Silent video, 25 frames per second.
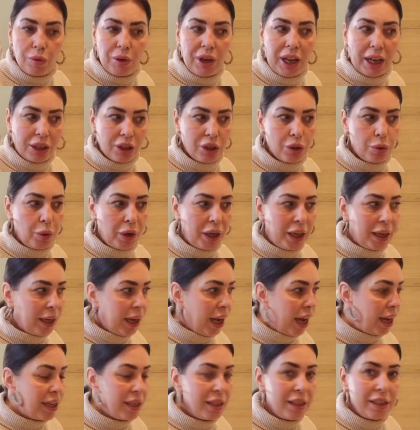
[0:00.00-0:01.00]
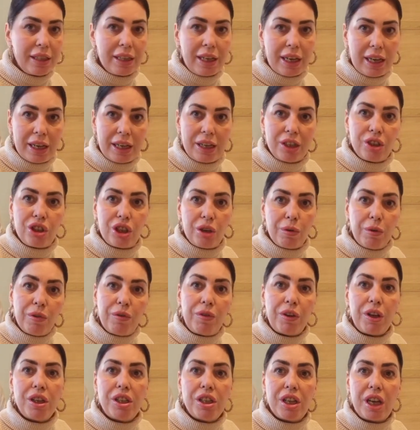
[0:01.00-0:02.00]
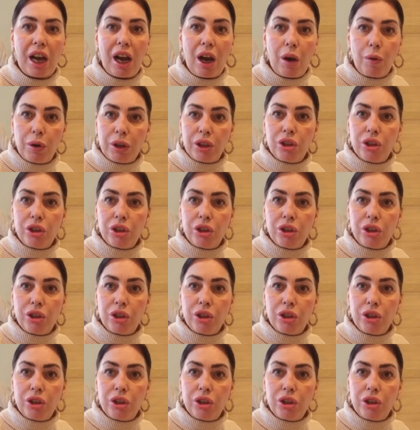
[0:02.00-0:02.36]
next weekend is do a video